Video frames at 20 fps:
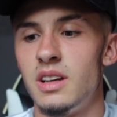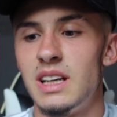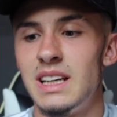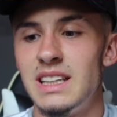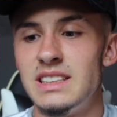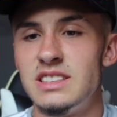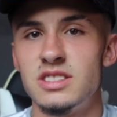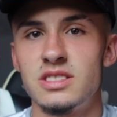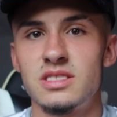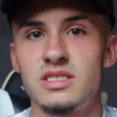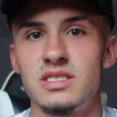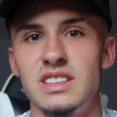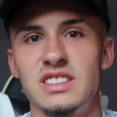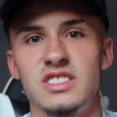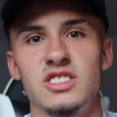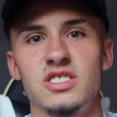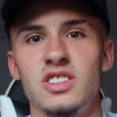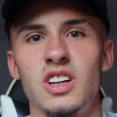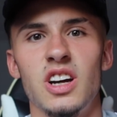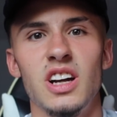It
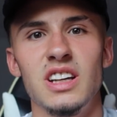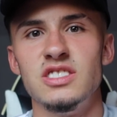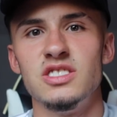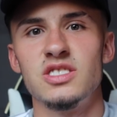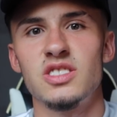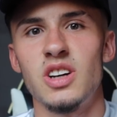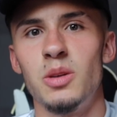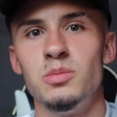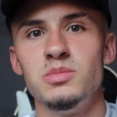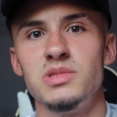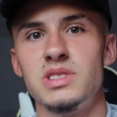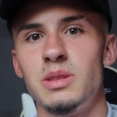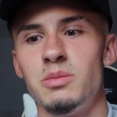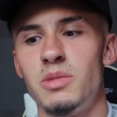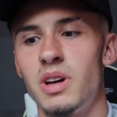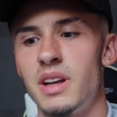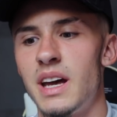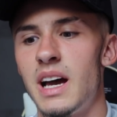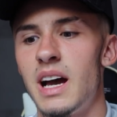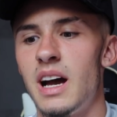just comes to him
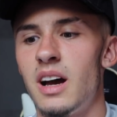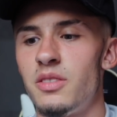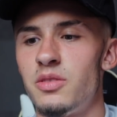like that.